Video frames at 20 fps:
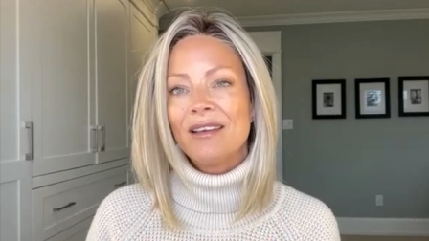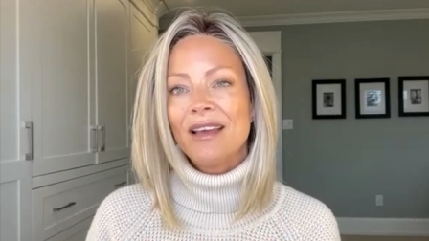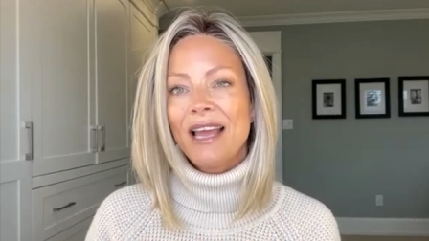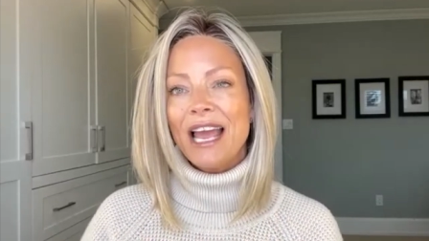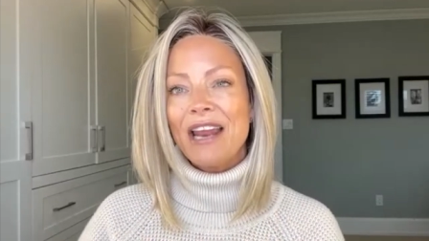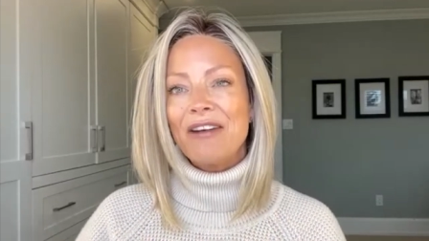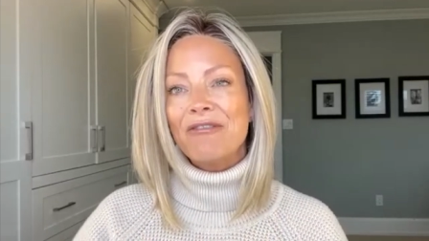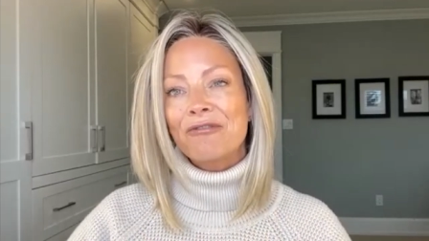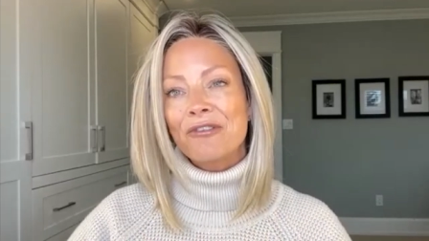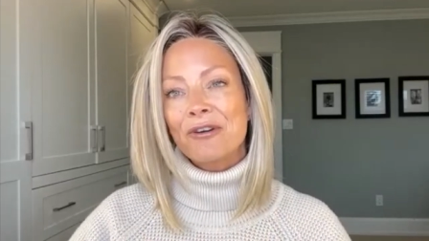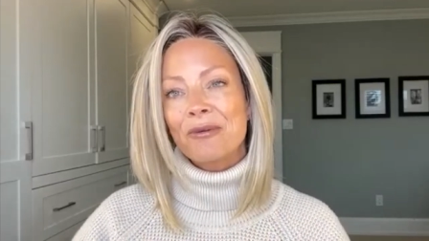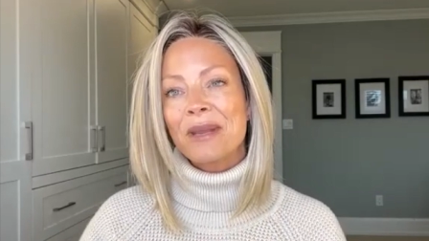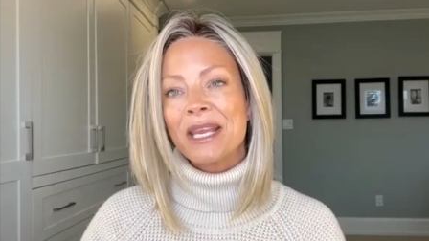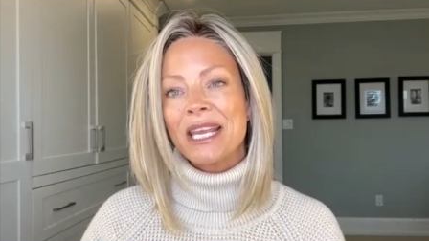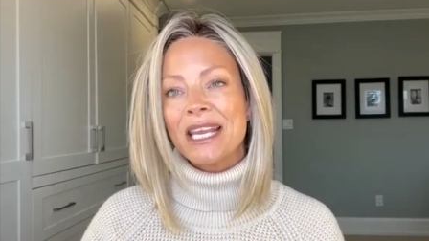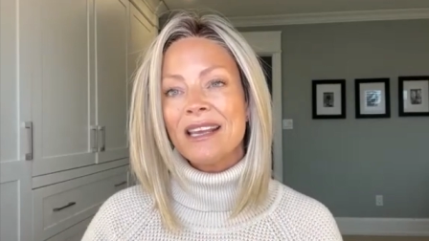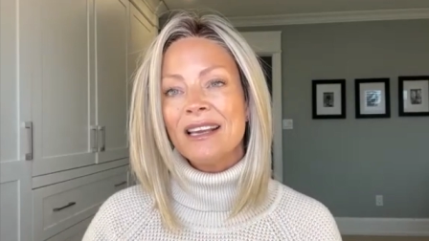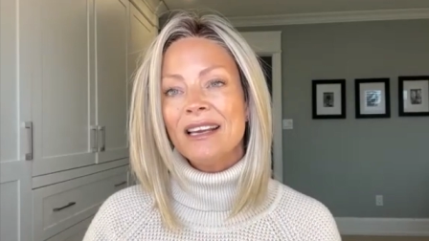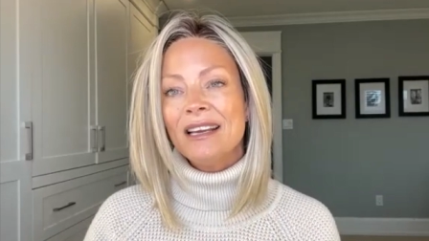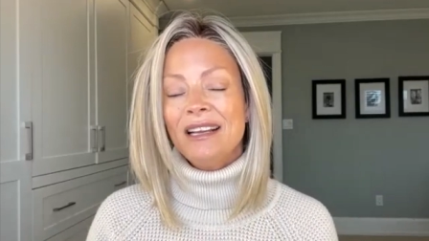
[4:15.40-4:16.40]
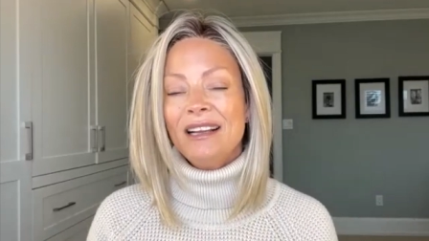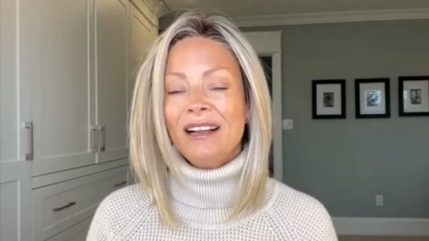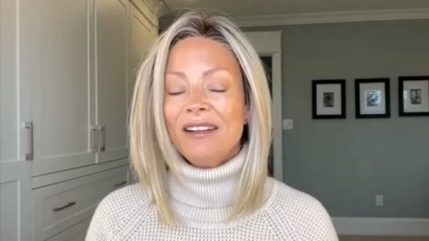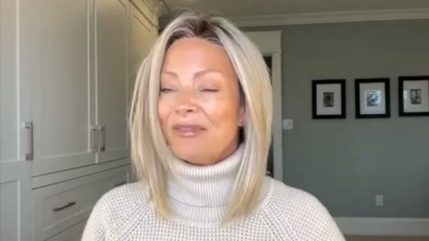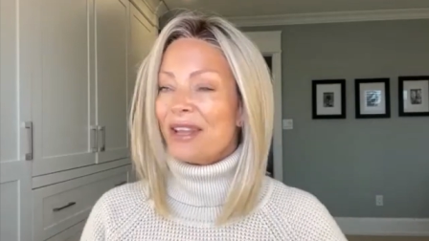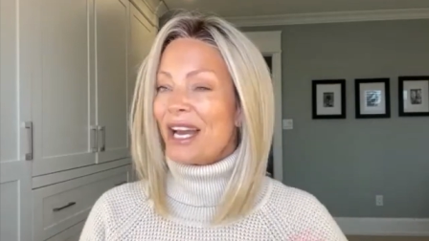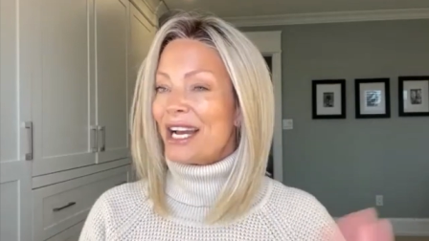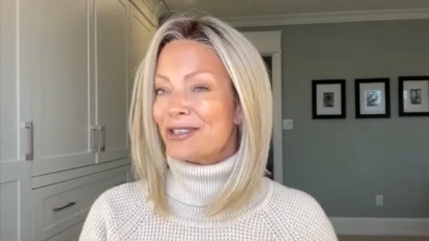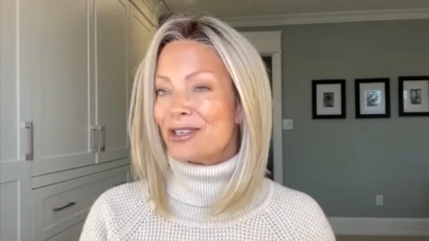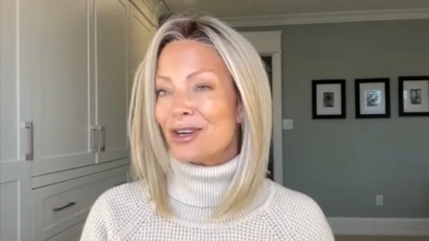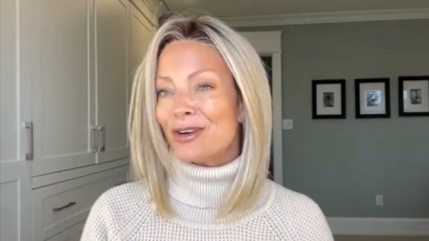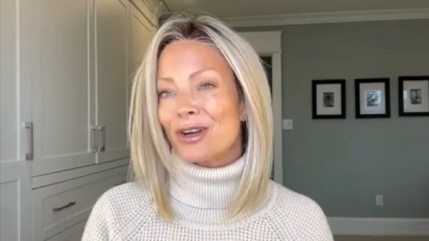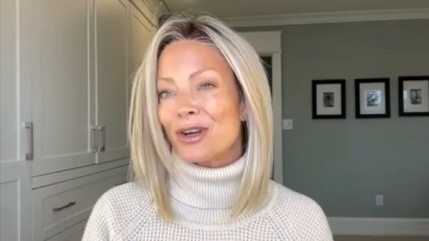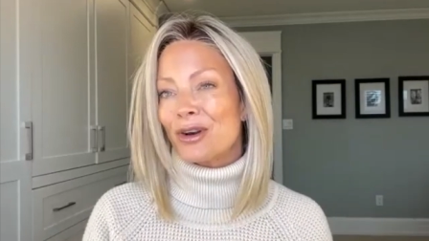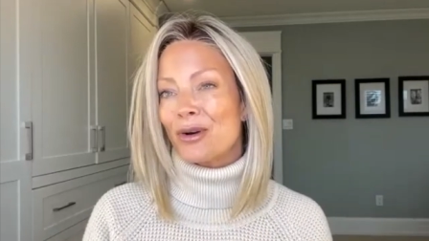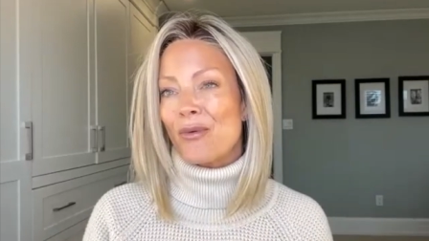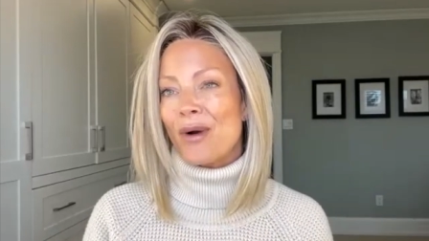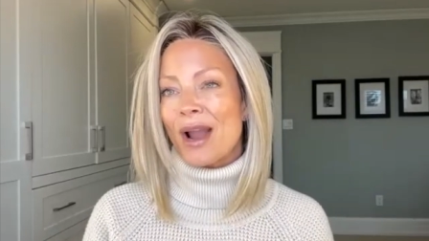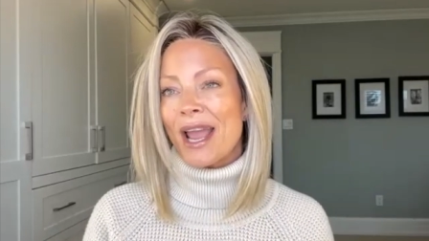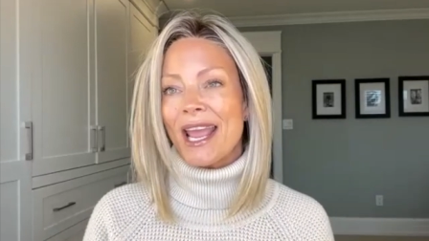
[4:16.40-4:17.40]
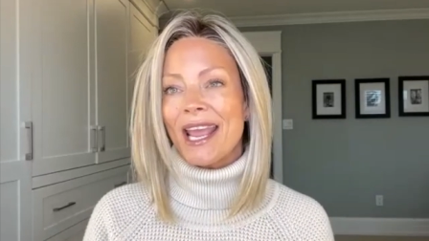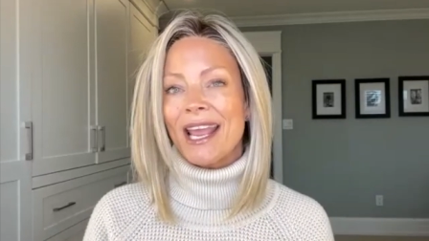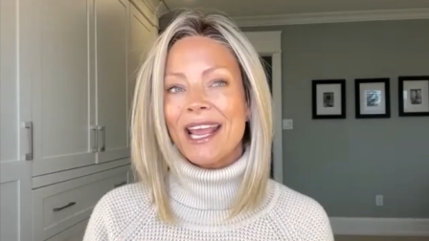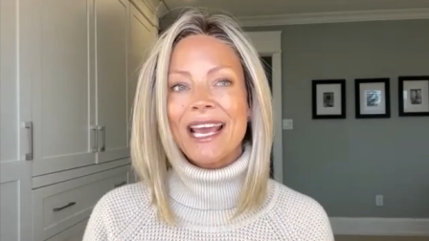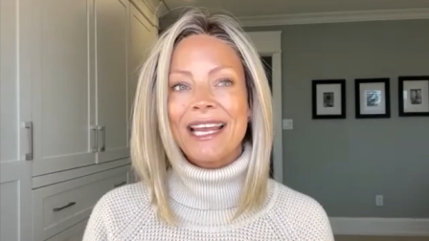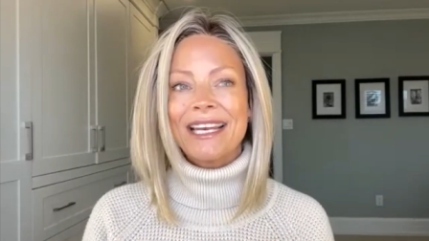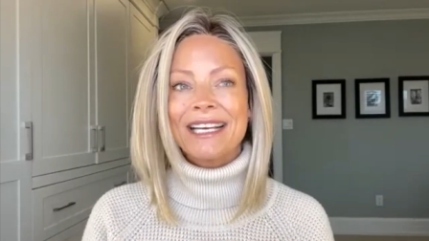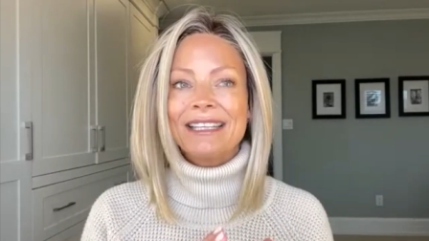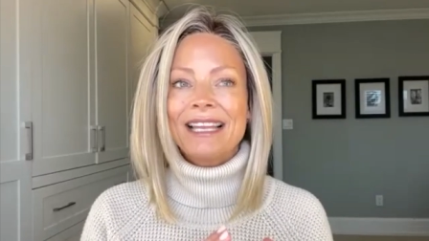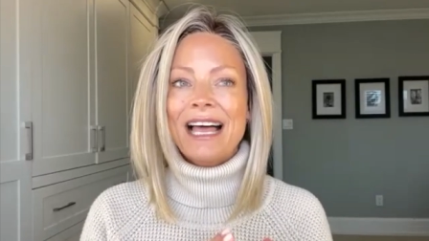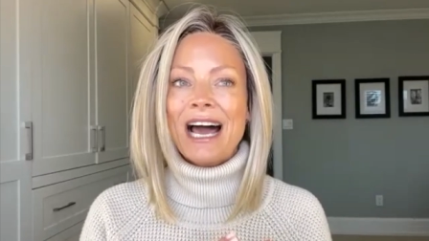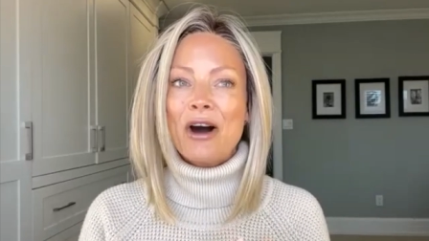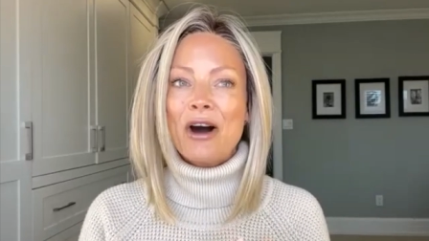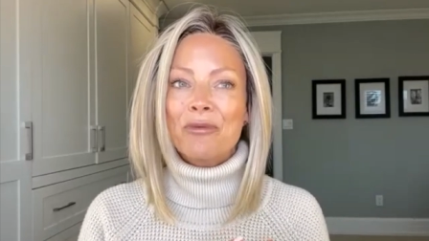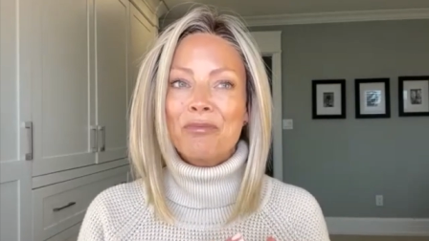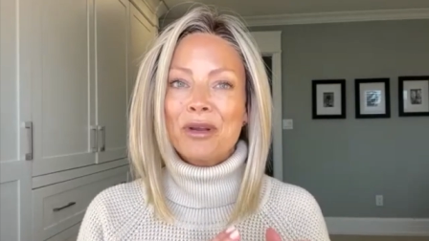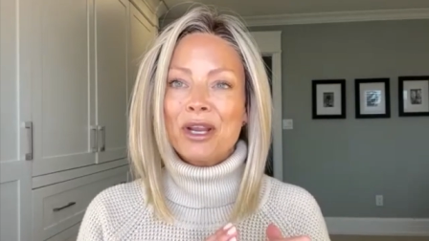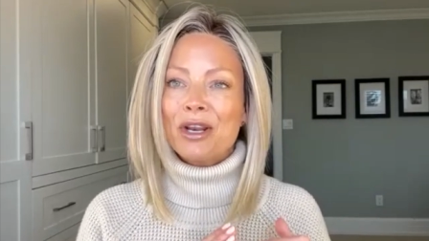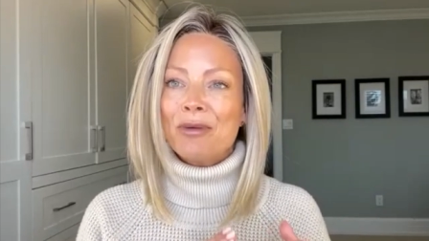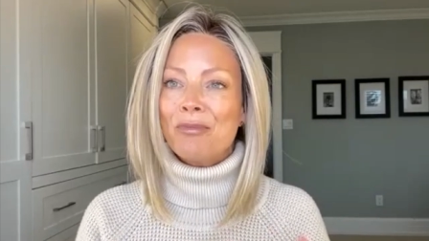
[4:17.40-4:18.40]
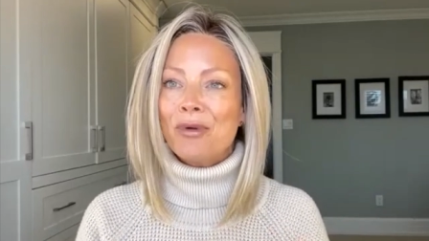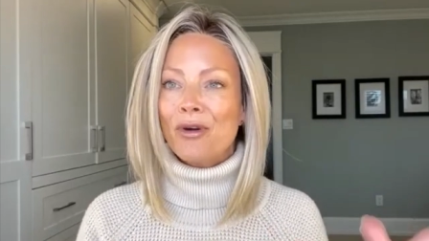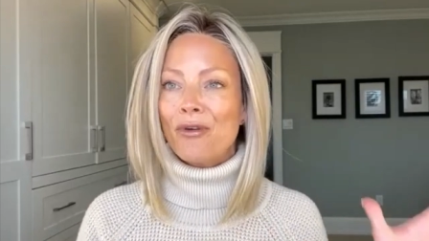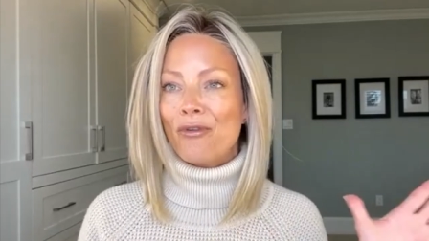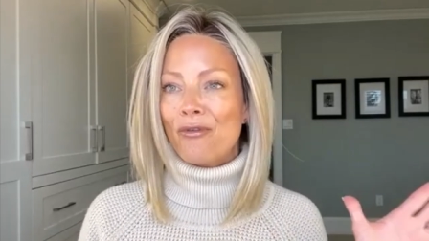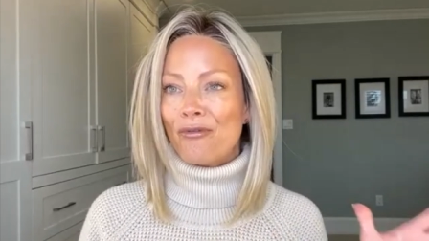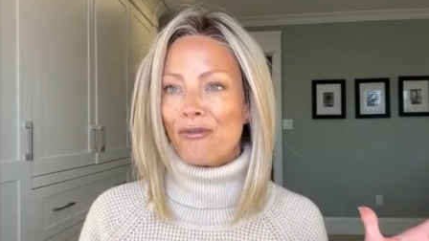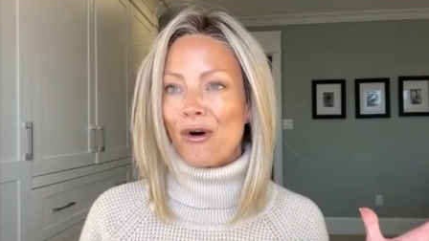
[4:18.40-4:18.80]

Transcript: And for me, that took it away and allowed me to move